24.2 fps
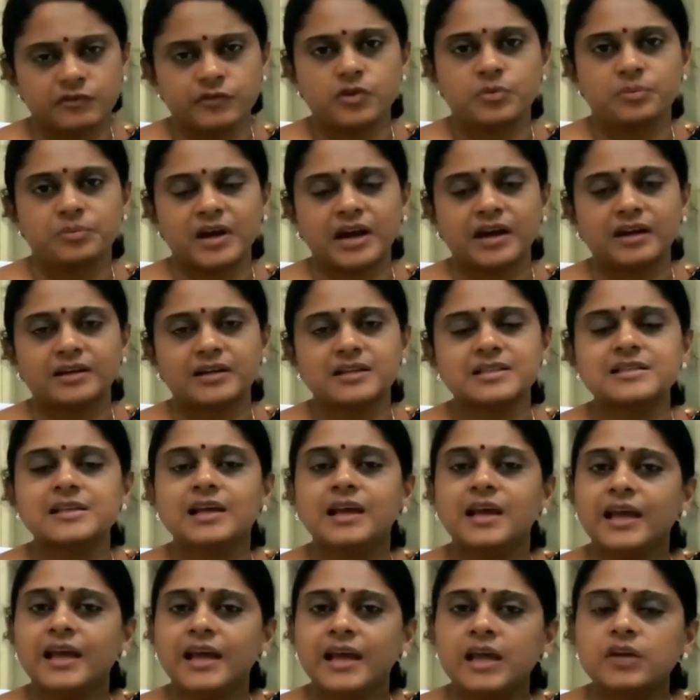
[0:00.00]
If you practice,
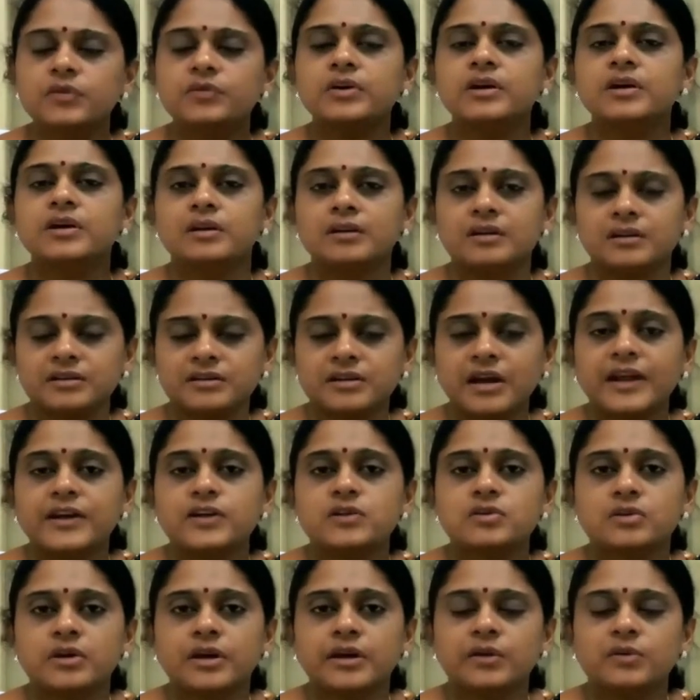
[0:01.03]
it
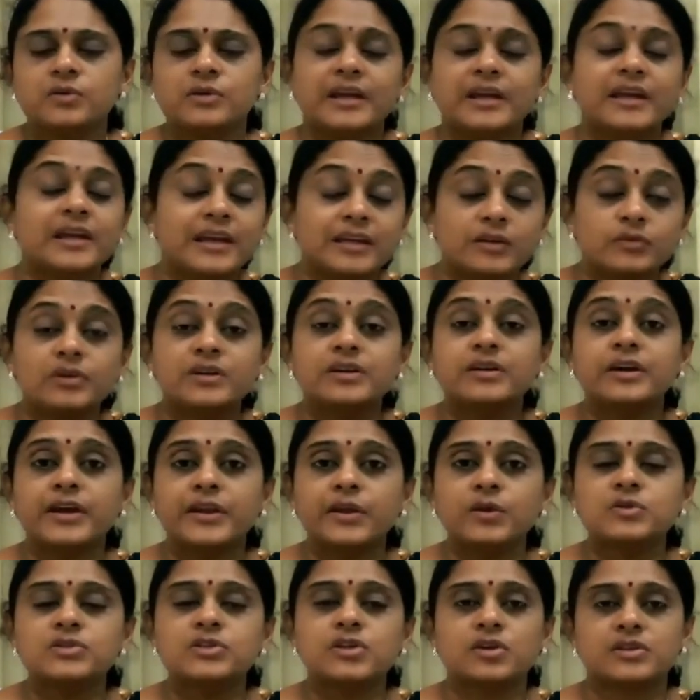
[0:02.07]
will
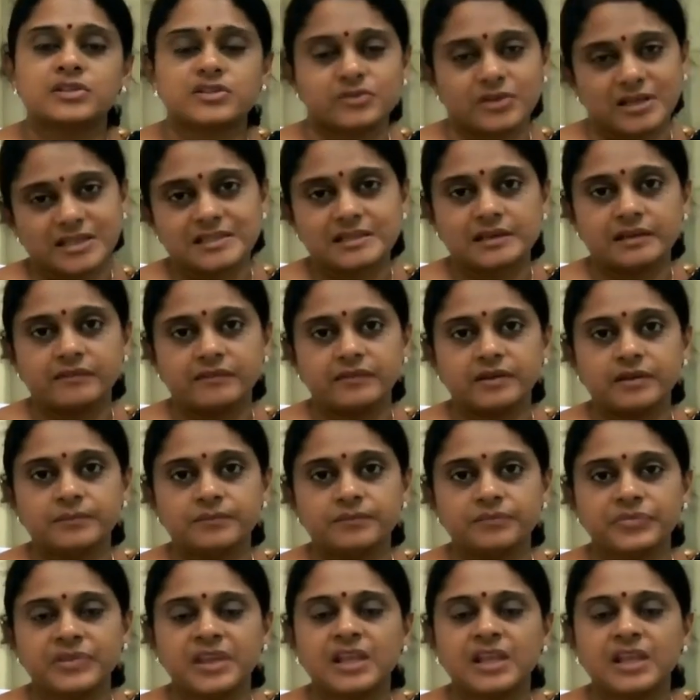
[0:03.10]
reduce your stress level.